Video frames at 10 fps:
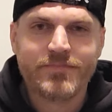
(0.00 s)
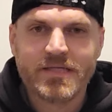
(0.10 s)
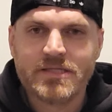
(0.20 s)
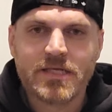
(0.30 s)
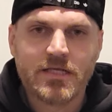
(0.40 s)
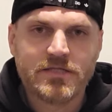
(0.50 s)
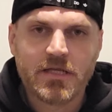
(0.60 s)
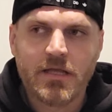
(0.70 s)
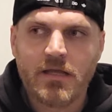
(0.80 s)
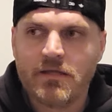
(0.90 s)

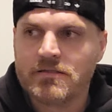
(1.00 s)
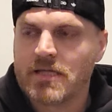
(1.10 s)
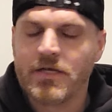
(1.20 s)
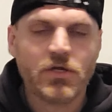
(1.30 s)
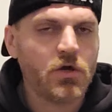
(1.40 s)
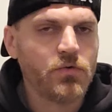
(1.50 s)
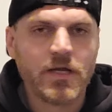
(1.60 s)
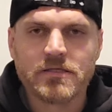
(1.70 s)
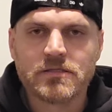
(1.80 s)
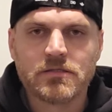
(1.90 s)
BJJ. He's got no
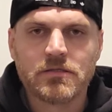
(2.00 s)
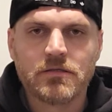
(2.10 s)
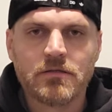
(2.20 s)
wrestling.